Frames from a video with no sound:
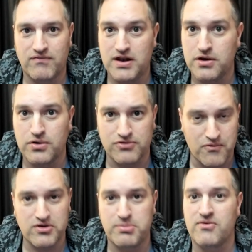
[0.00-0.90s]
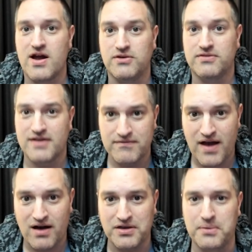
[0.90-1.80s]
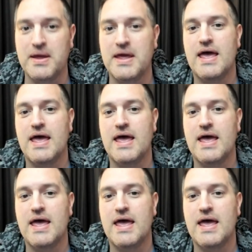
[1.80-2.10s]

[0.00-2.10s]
videos, hopefully provide you some value,